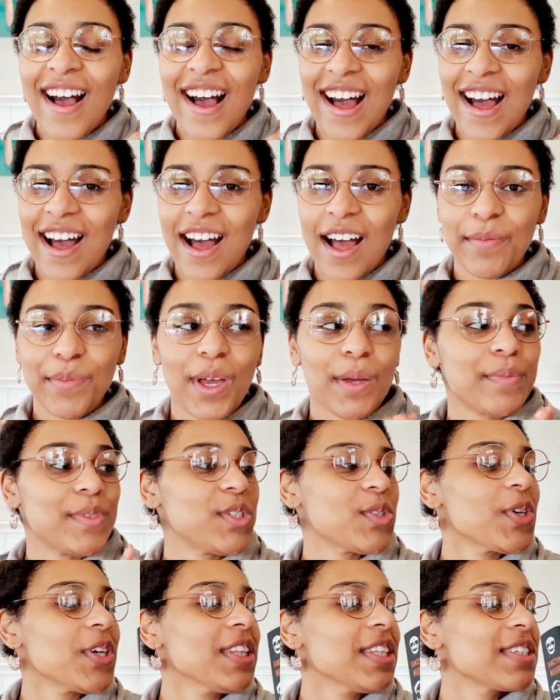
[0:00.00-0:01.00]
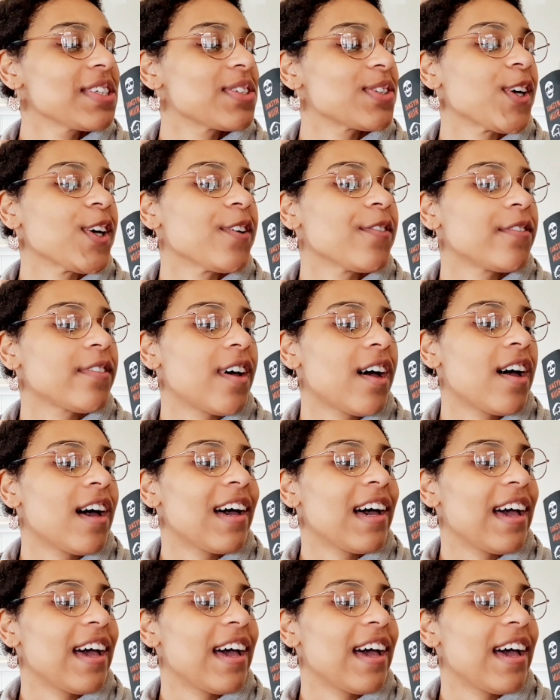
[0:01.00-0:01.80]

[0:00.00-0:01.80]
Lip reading: I'm enjoying this so far.